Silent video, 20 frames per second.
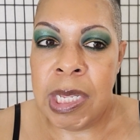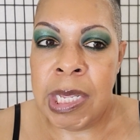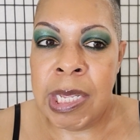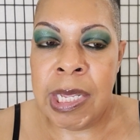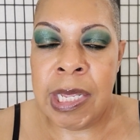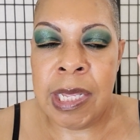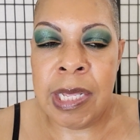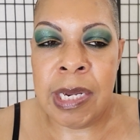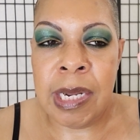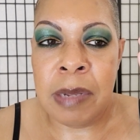
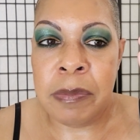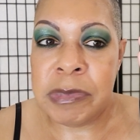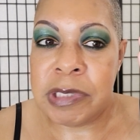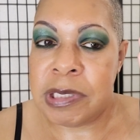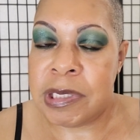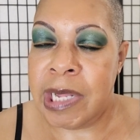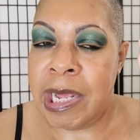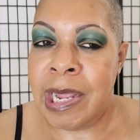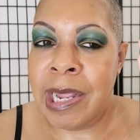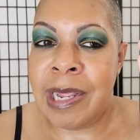And I'm
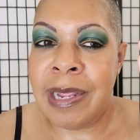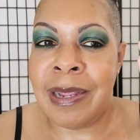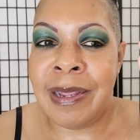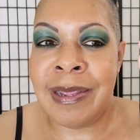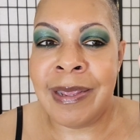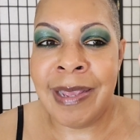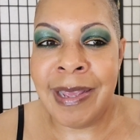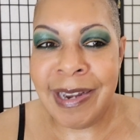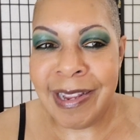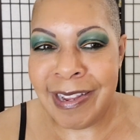just
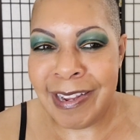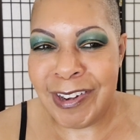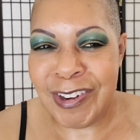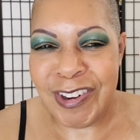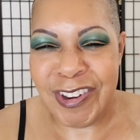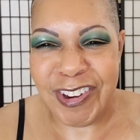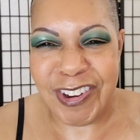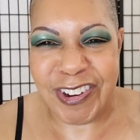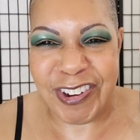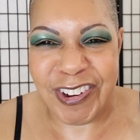like, get it,
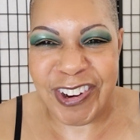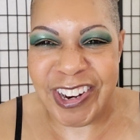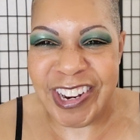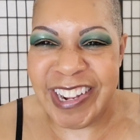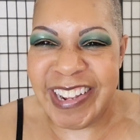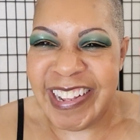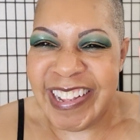girl.